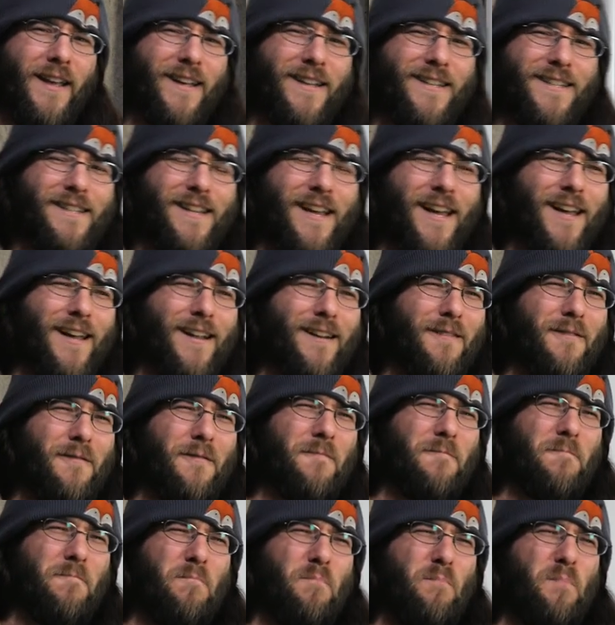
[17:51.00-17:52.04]
is that
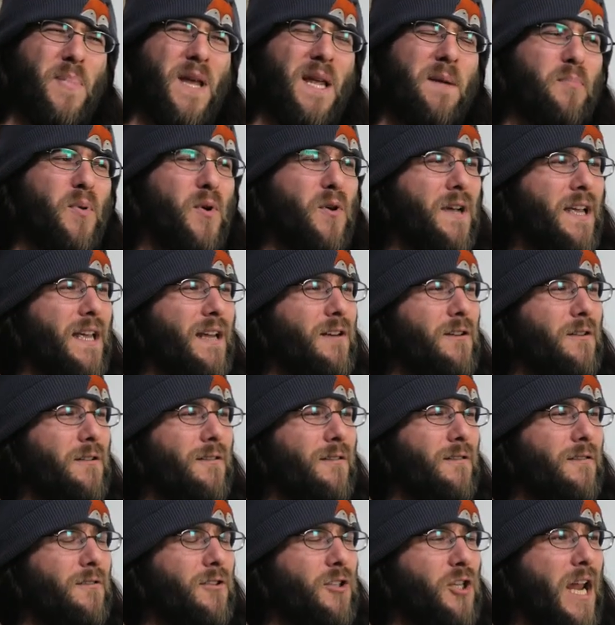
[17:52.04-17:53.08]
people can
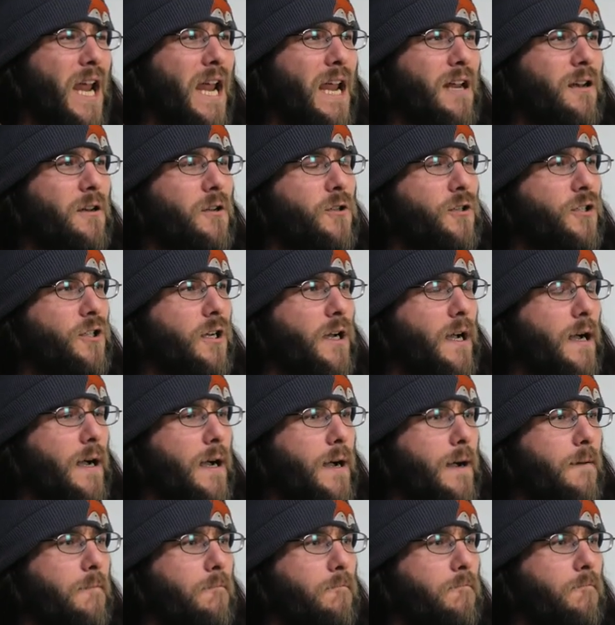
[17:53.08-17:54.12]
change,
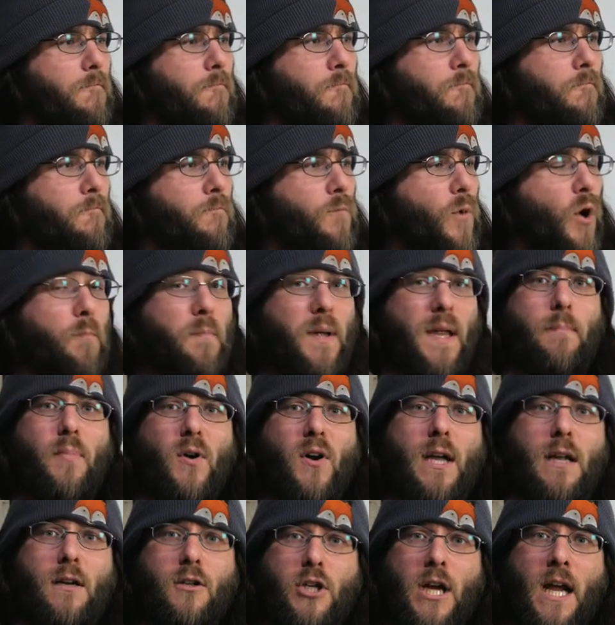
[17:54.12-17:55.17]
um, well,
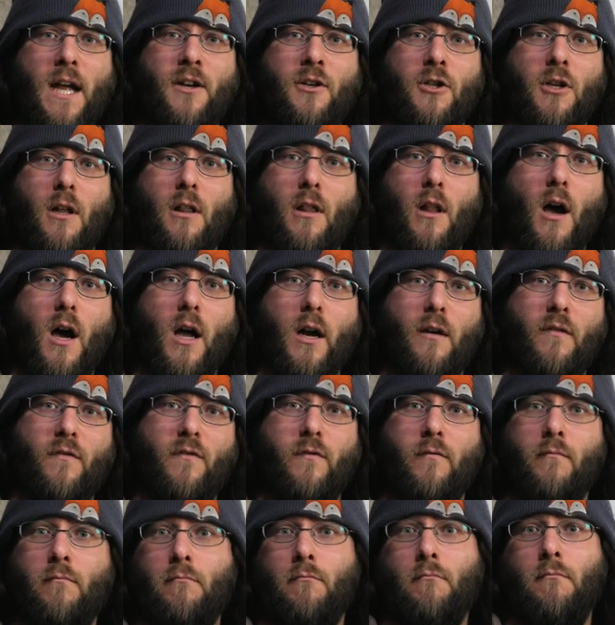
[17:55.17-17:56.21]
people can change a lot
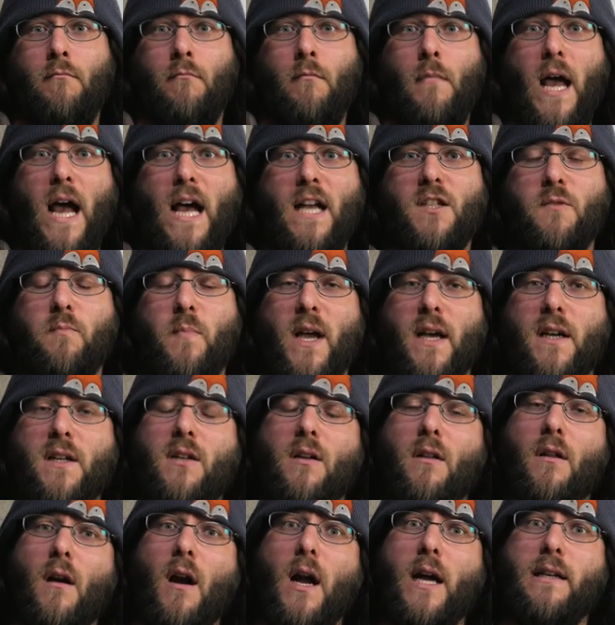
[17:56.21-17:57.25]
of aspects
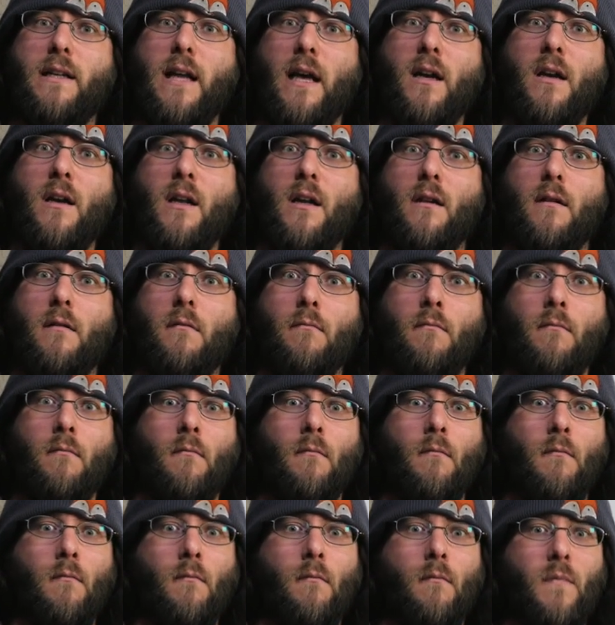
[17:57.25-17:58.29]
of their identity
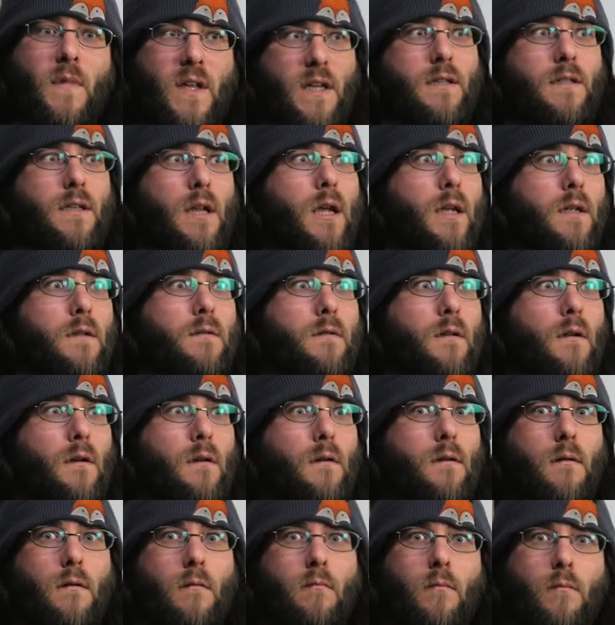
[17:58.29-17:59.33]
these days uh,
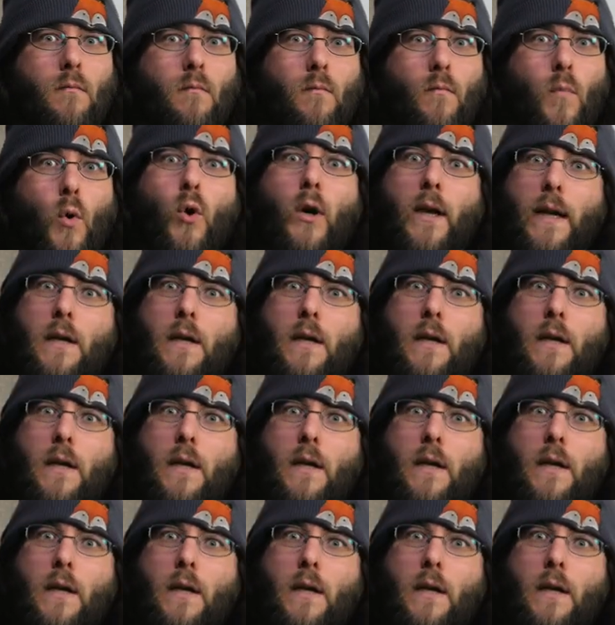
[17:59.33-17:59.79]
more